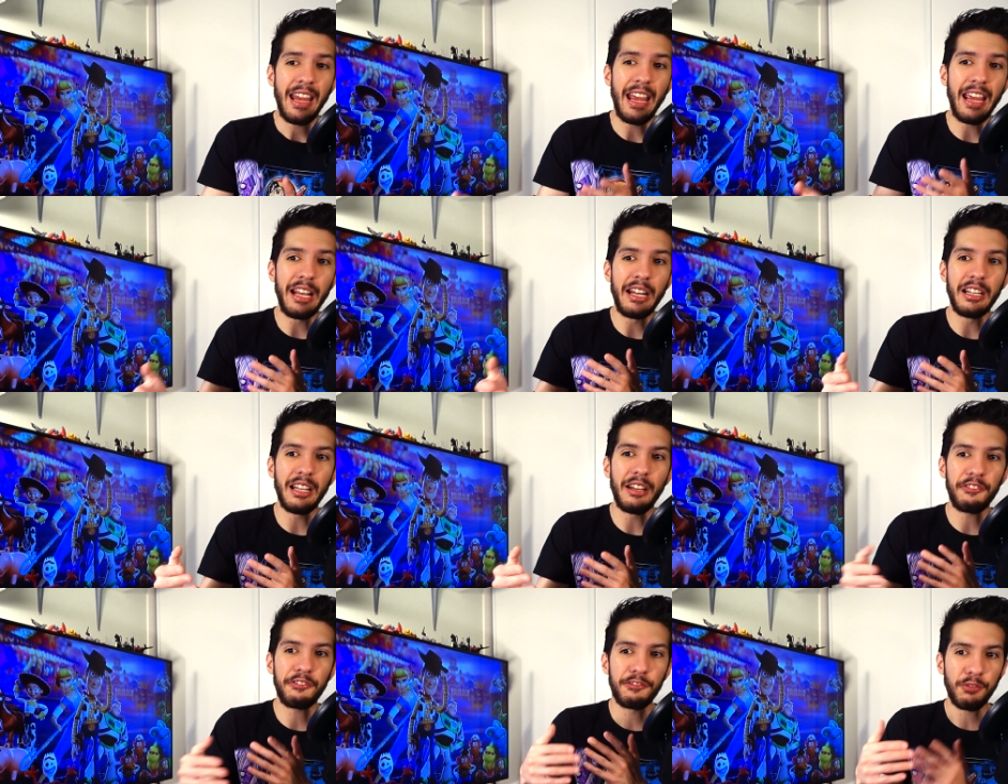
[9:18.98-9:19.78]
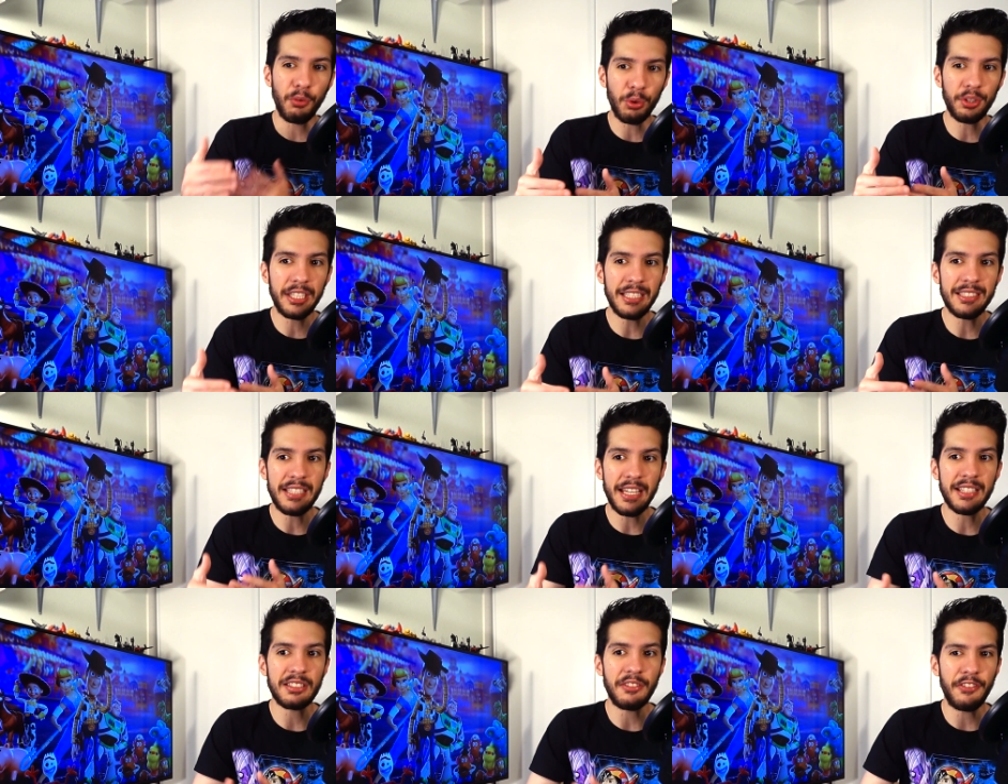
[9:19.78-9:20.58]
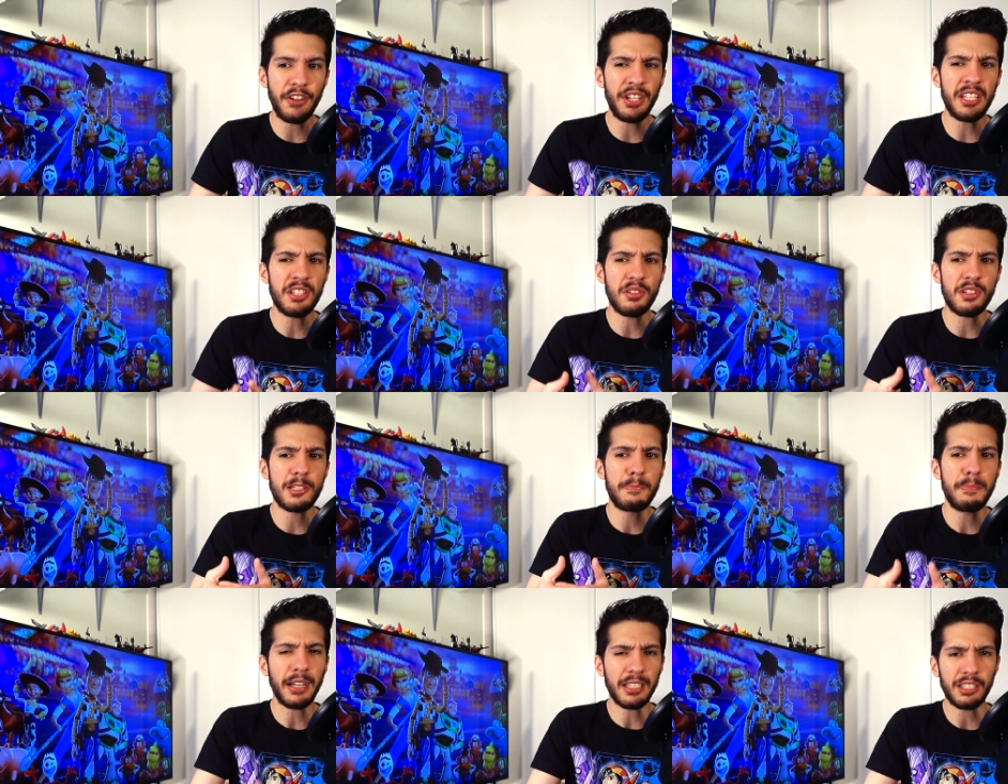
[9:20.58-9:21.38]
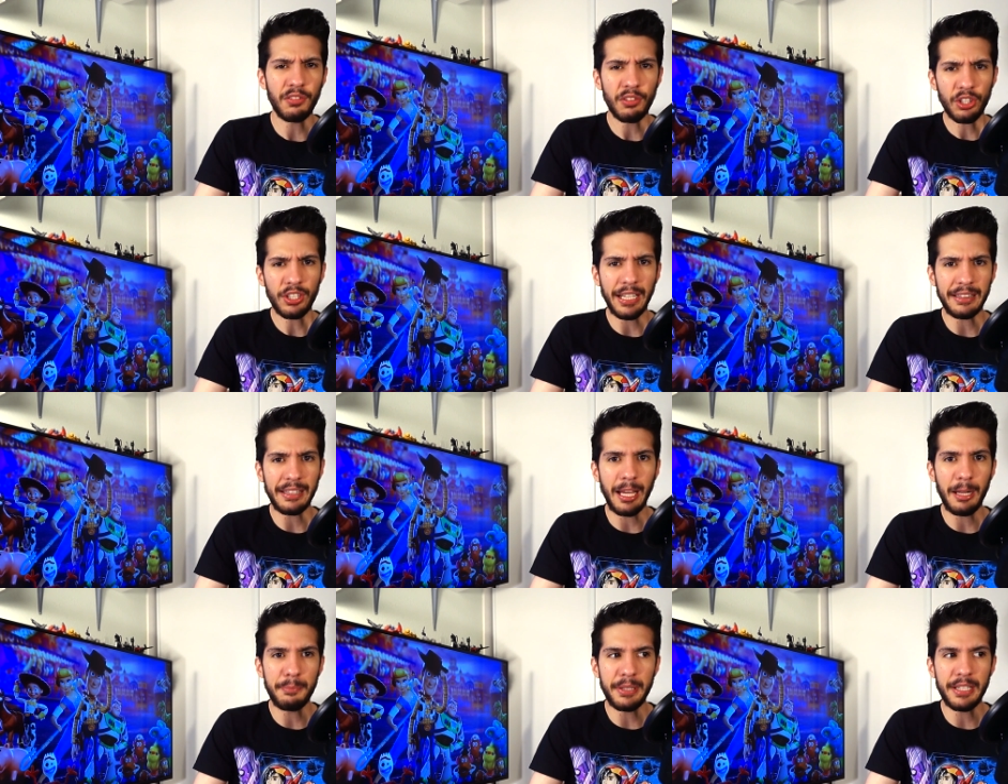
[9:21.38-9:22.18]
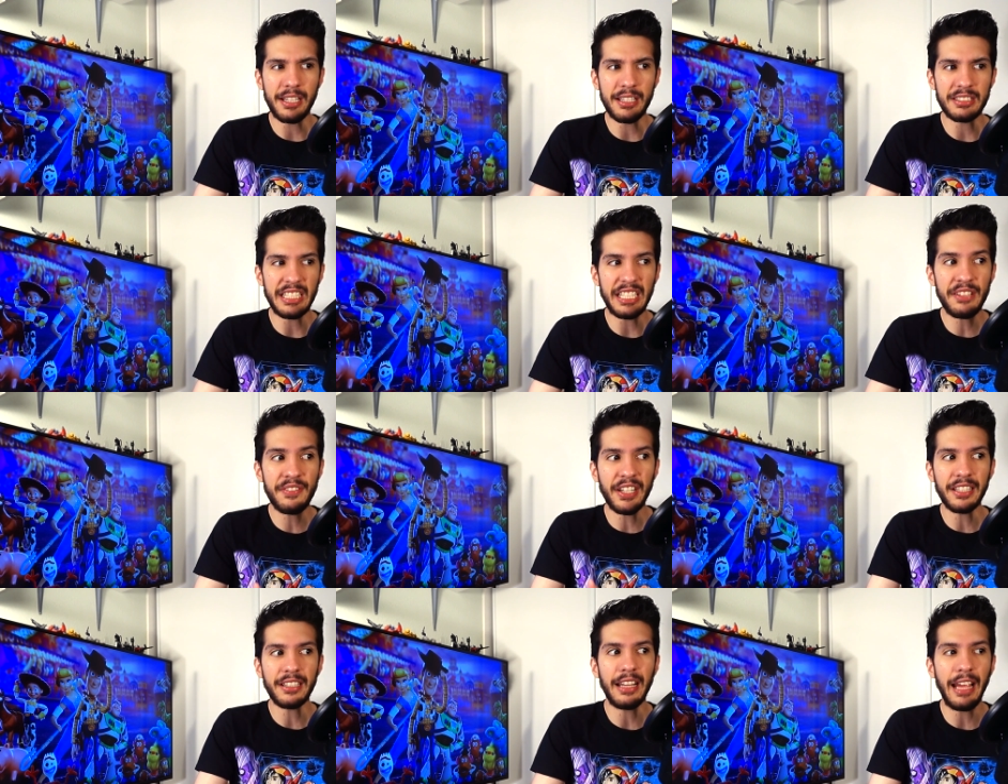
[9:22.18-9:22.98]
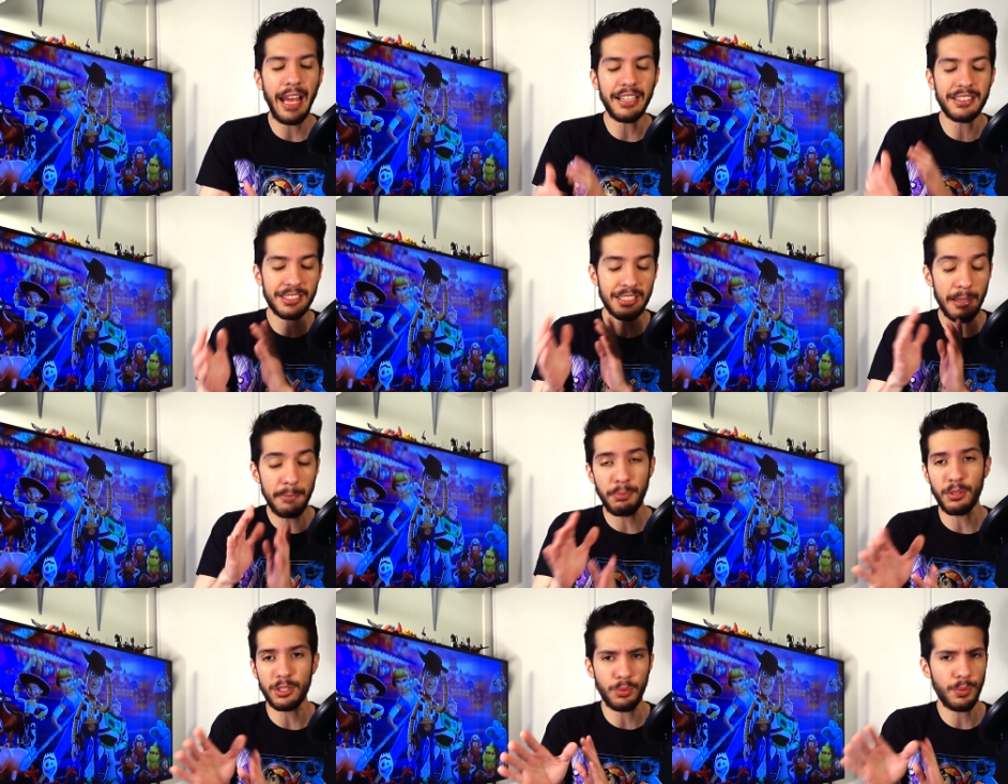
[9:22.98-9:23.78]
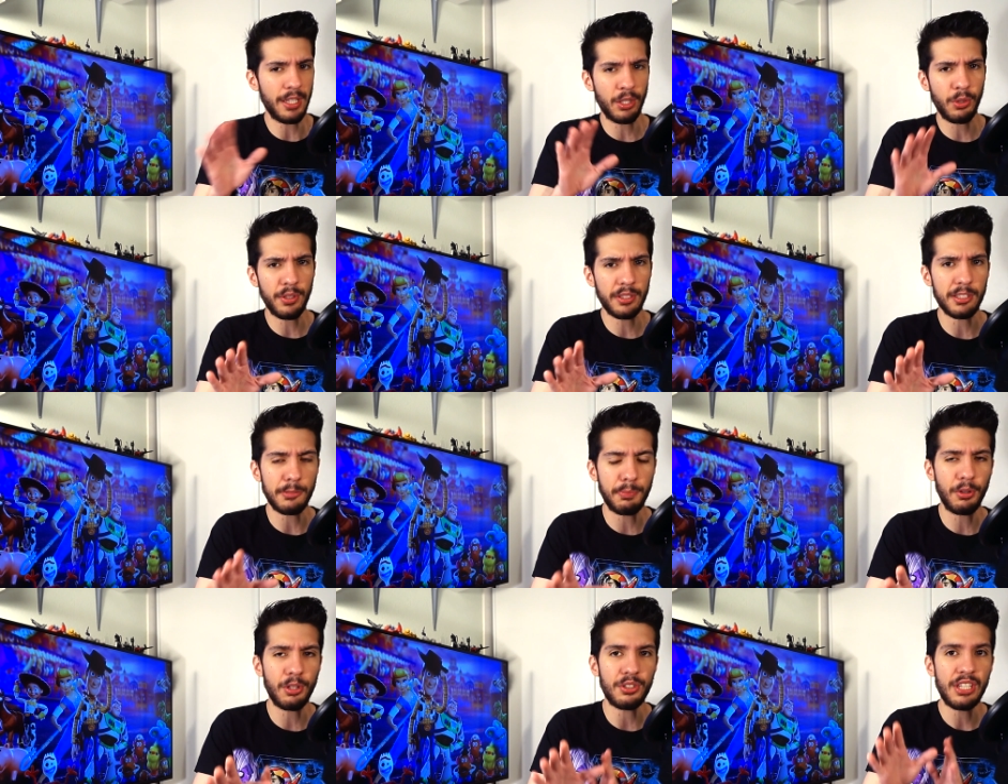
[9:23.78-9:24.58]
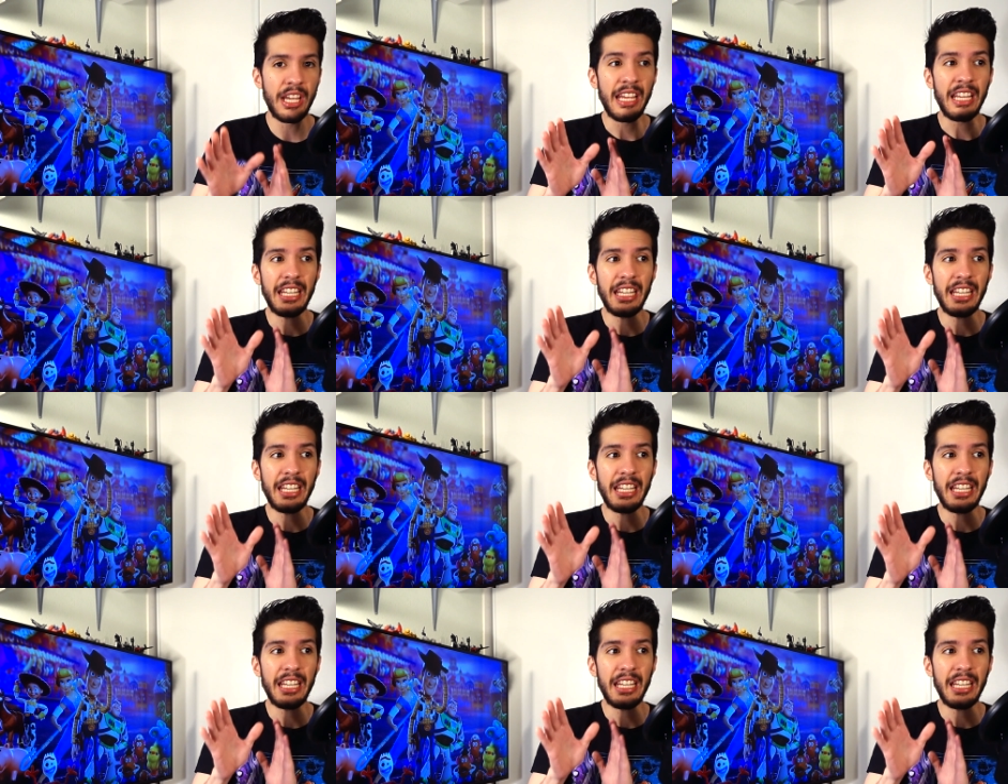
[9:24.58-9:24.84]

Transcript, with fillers: And Forky takes a very introspective look at that, because even at some points, without going to spoilers,